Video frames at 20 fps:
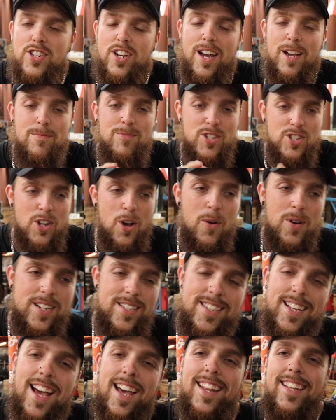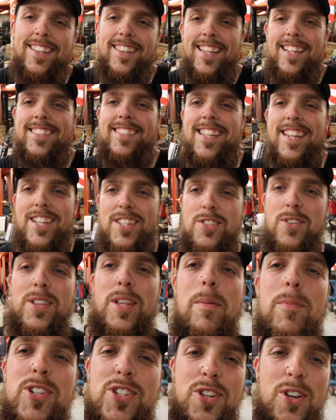I am so excited. Let's get into it.
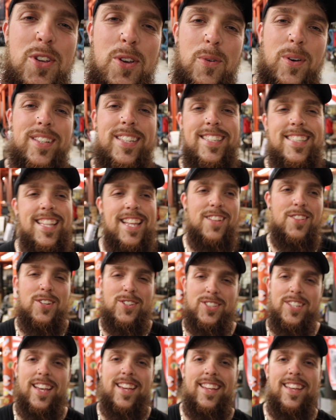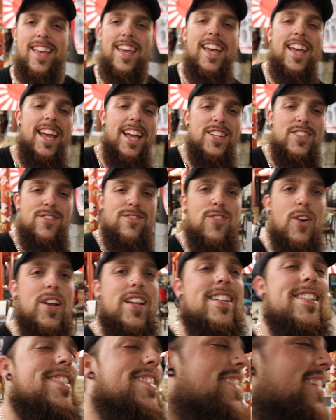Let me show you what this thing looks like. It's
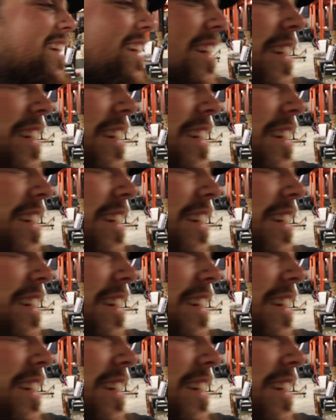freaking sick.